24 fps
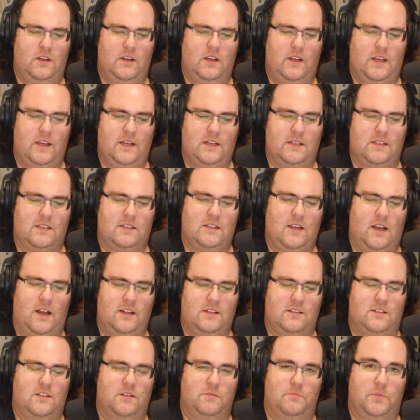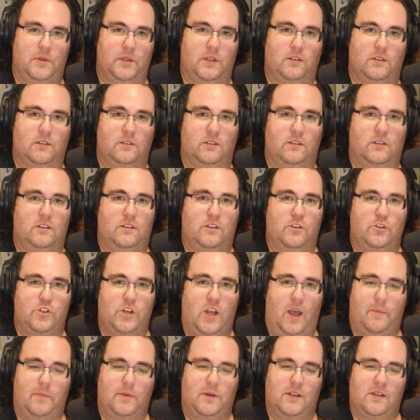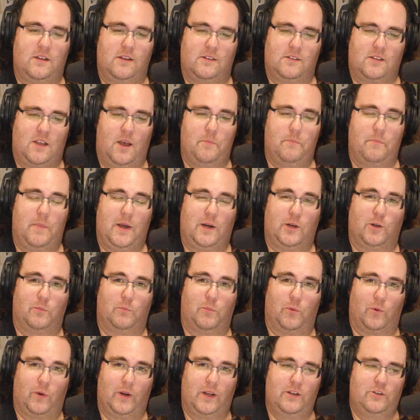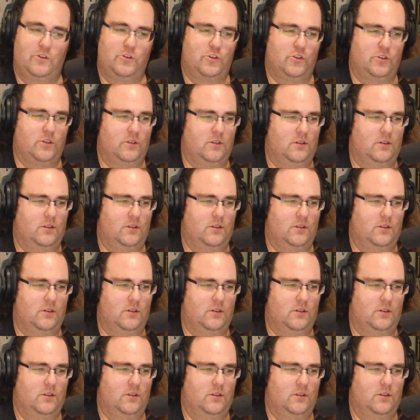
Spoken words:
decides to build the Japanese a better bridge.